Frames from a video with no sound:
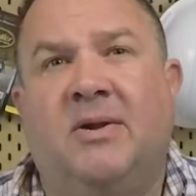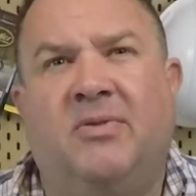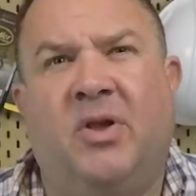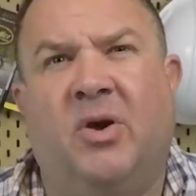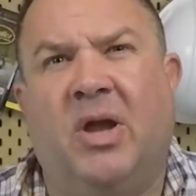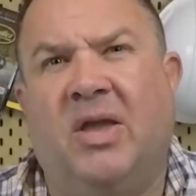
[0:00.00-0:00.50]

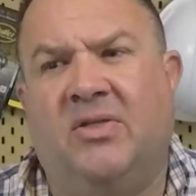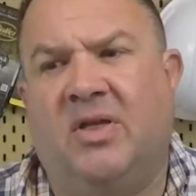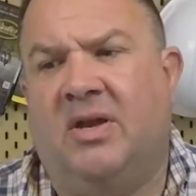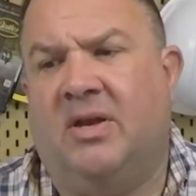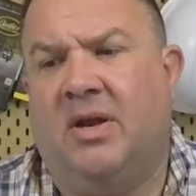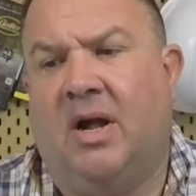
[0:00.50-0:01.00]
There
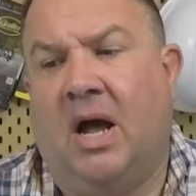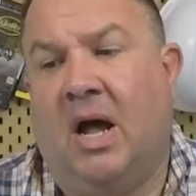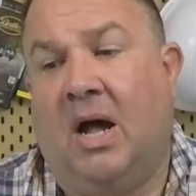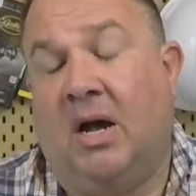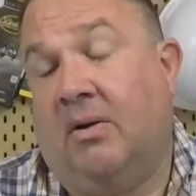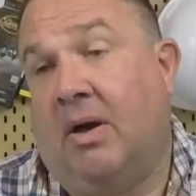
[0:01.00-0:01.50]
isn't
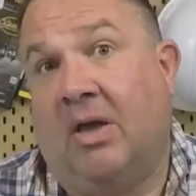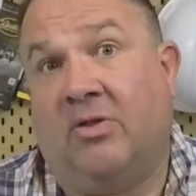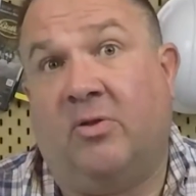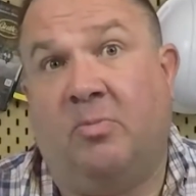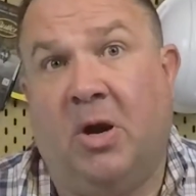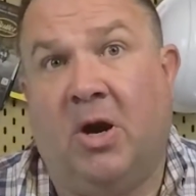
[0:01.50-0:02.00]
a
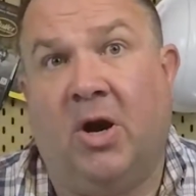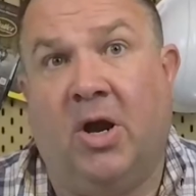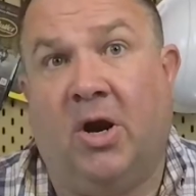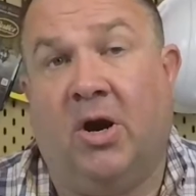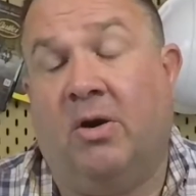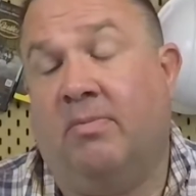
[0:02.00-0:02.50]

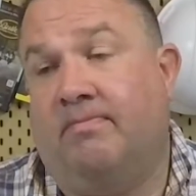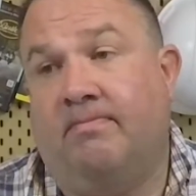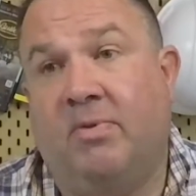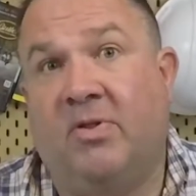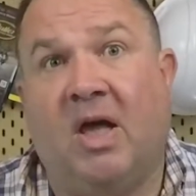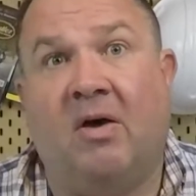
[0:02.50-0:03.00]
superior
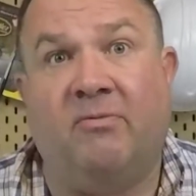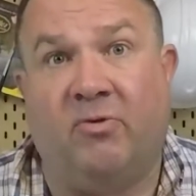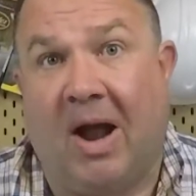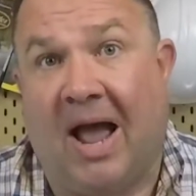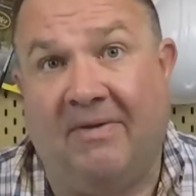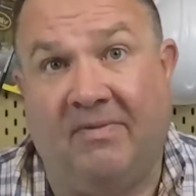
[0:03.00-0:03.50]

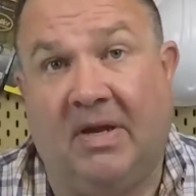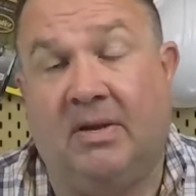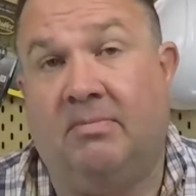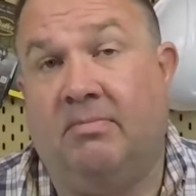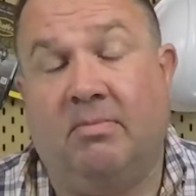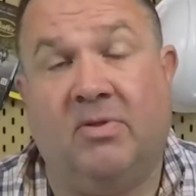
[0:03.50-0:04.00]

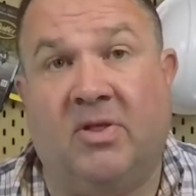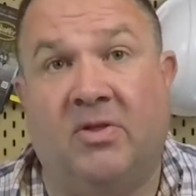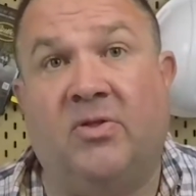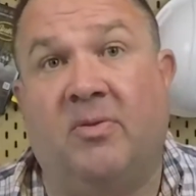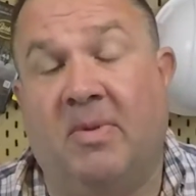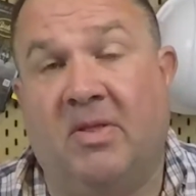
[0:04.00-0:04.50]
self-driving
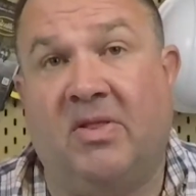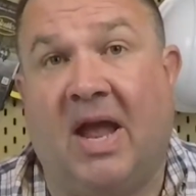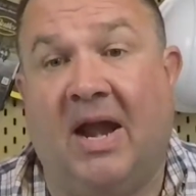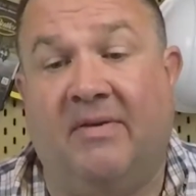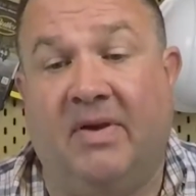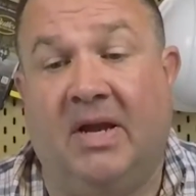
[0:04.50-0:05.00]
system
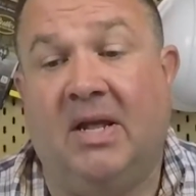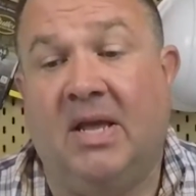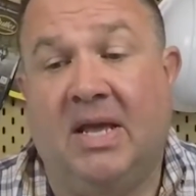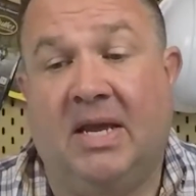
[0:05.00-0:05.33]
inside of it.